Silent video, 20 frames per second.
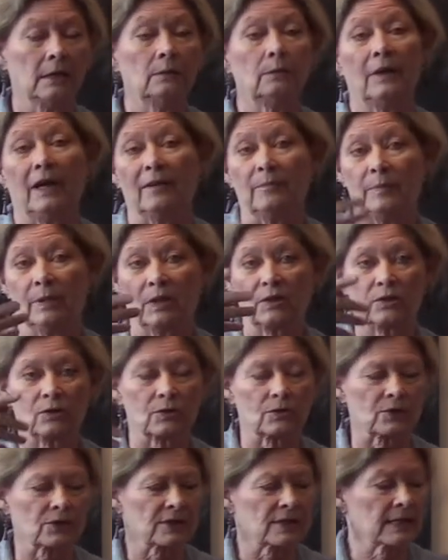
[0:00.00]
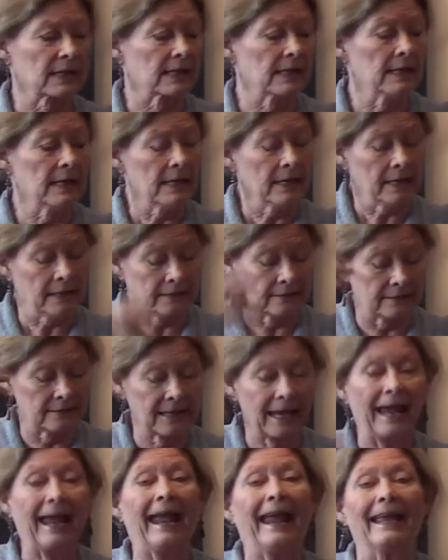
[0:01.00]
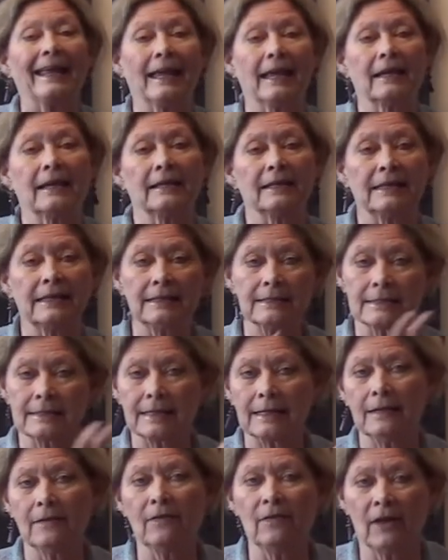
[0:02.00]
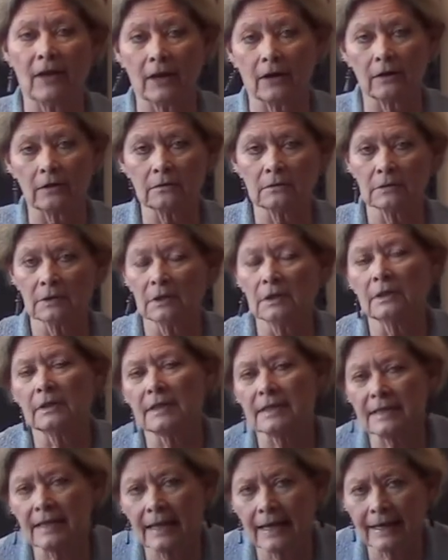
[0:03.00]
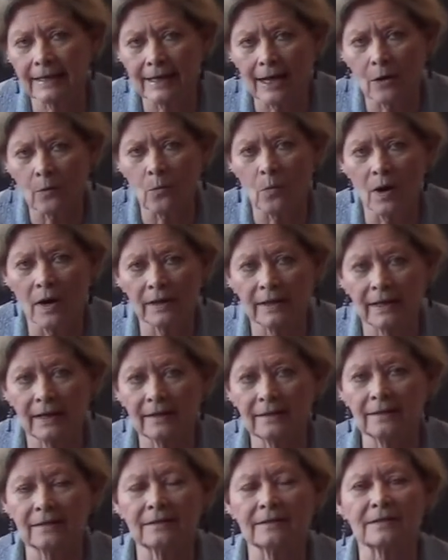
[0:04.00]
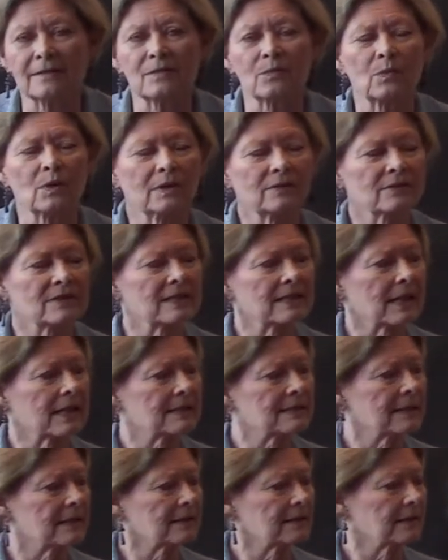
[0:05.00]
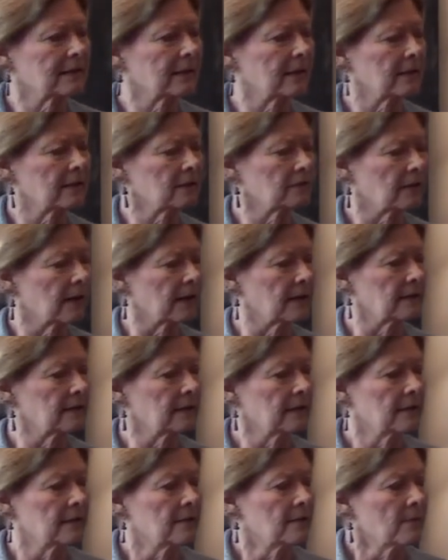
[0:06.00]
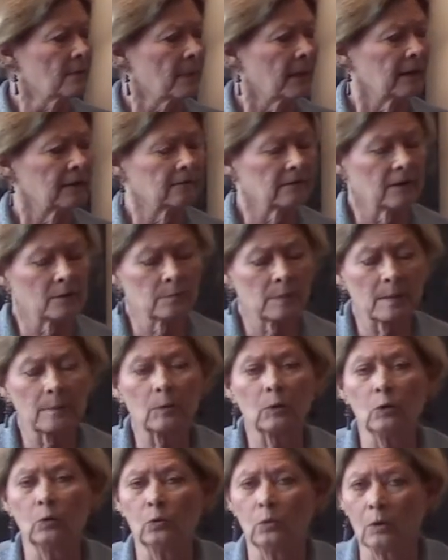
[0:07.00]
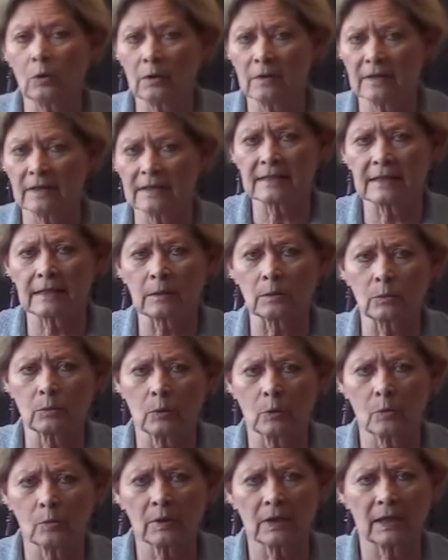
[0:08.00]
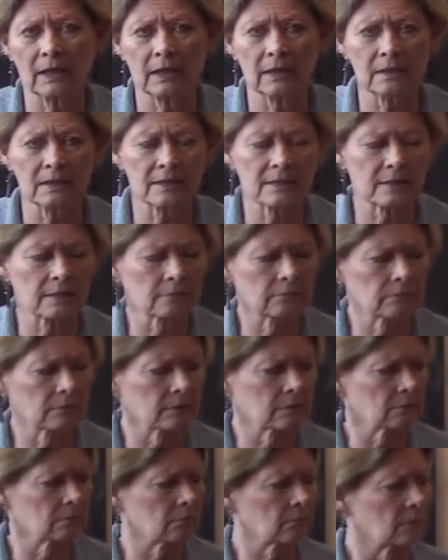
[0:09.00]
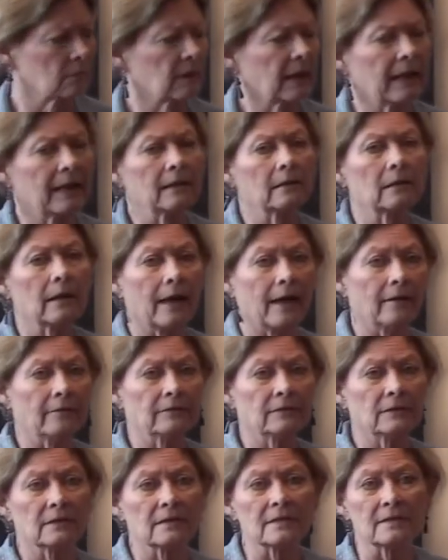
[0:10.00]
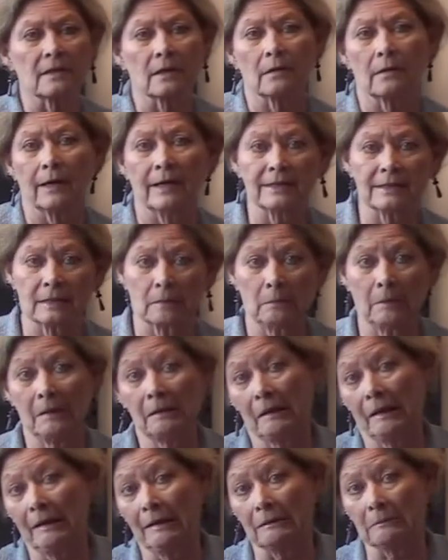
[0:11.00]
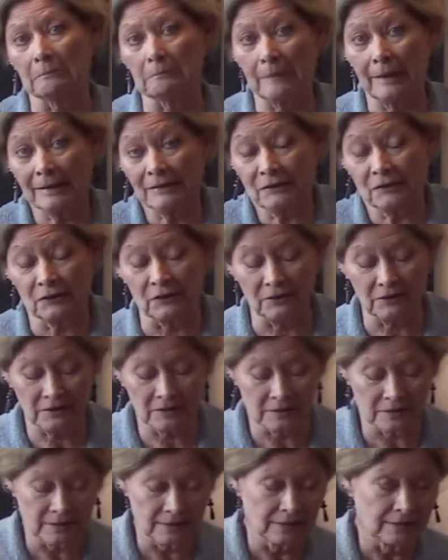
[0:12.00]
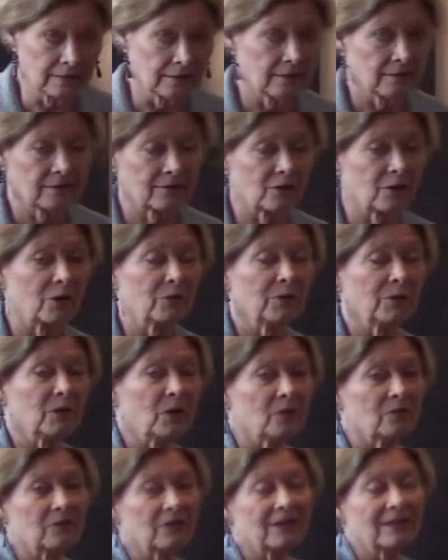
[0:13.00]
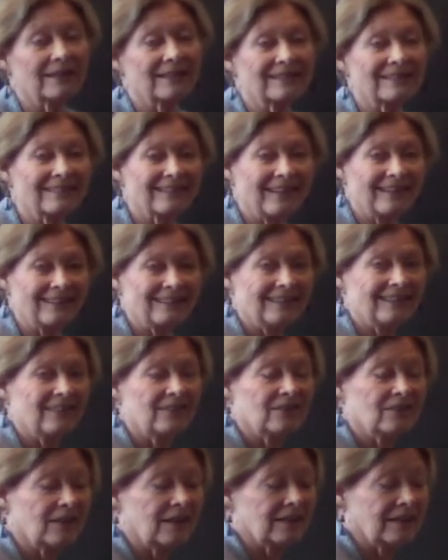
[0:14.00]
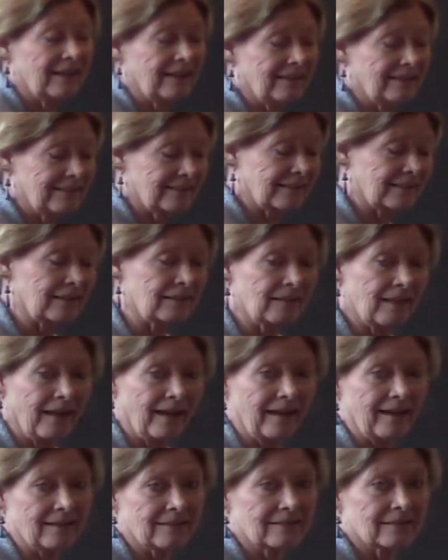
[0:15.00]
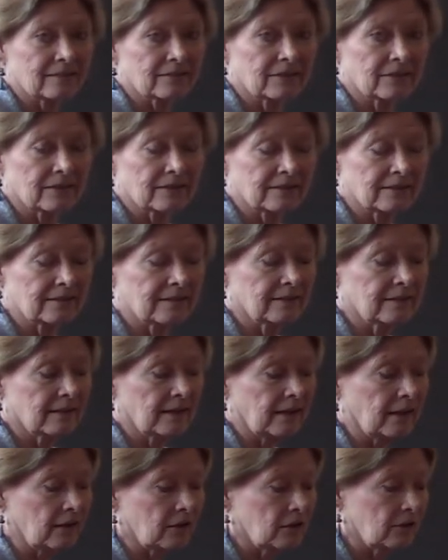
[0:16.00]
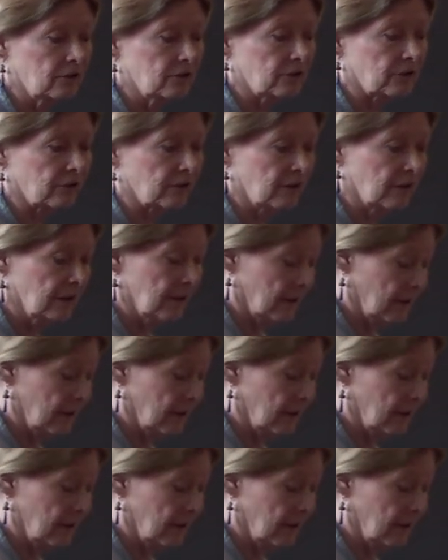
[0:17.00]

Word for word: well, I have pictures you'll see, and it's hanging, and he is in there, his head out one end and one of his legs out the other end. And the people who were in little room, the kids, they left, and so I said, well, hey, my turn. So I went over and I sat down against the glass of his enclosure,